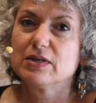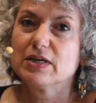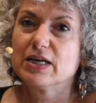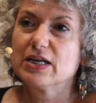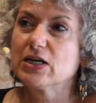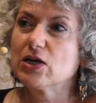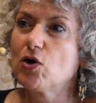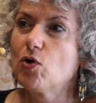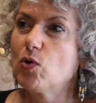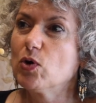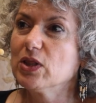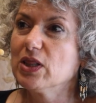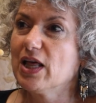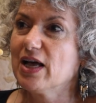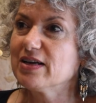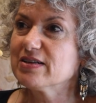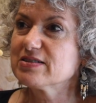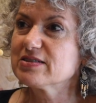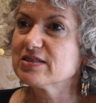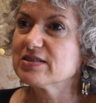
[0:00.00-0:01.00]
and
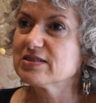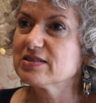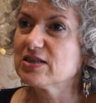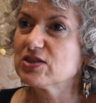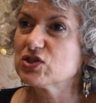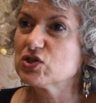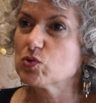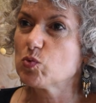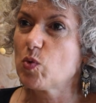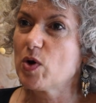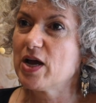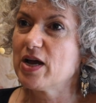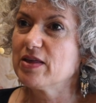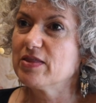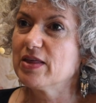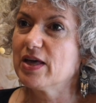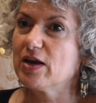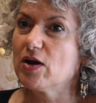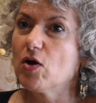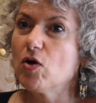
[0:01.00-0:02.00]
coalesce in such a way
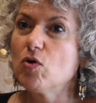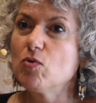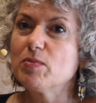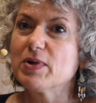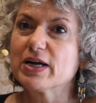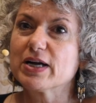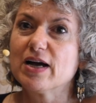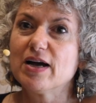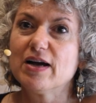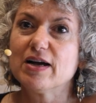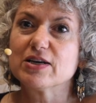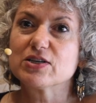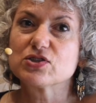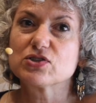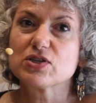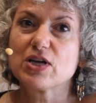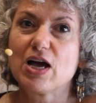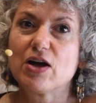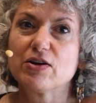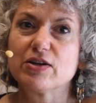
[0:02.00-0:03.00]
that, oh my
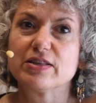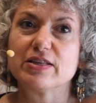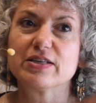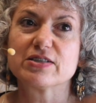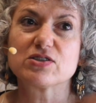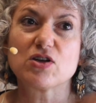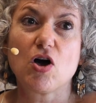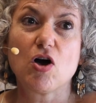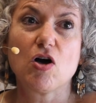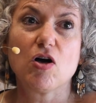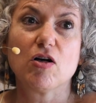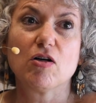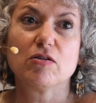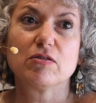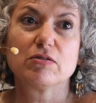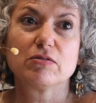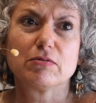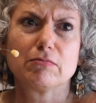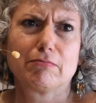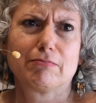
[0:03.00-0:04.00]
gosh, how did this all
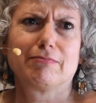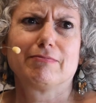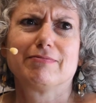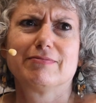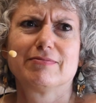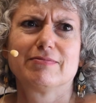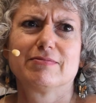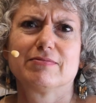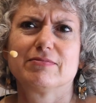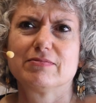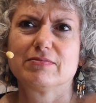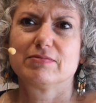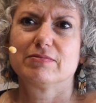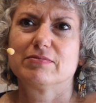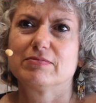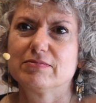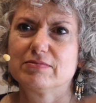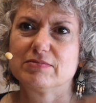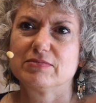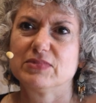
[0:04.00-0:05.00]

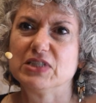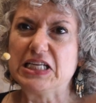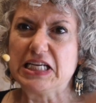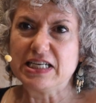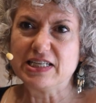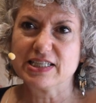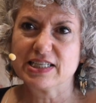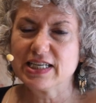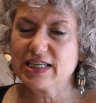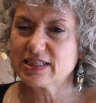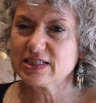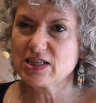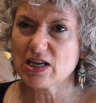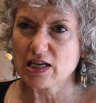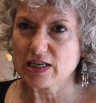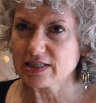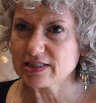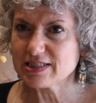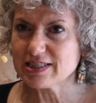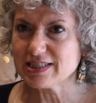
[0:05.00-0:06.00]
need to get
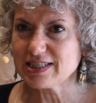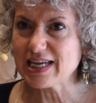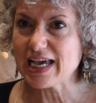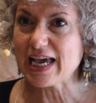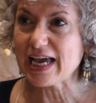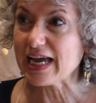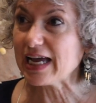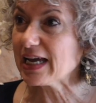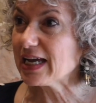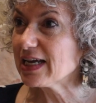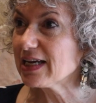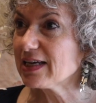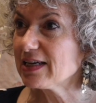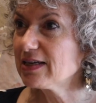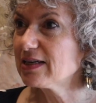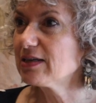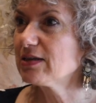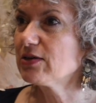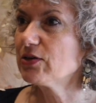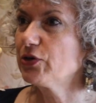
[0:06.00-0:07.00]
done today?
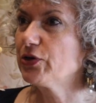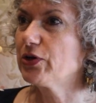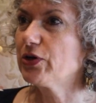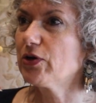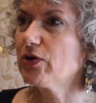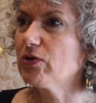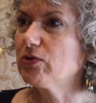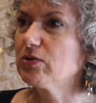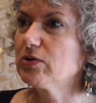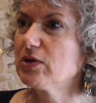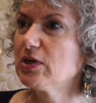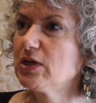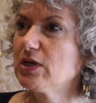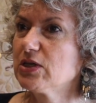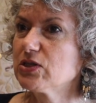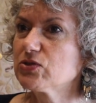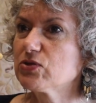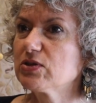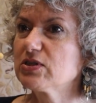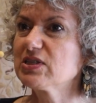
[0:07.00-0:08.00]

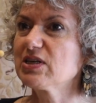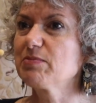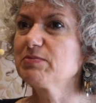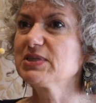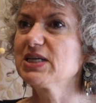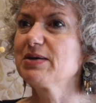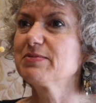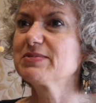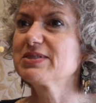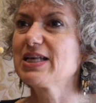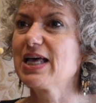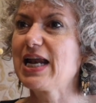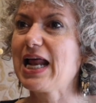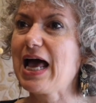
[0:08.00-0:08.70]
So sometimes that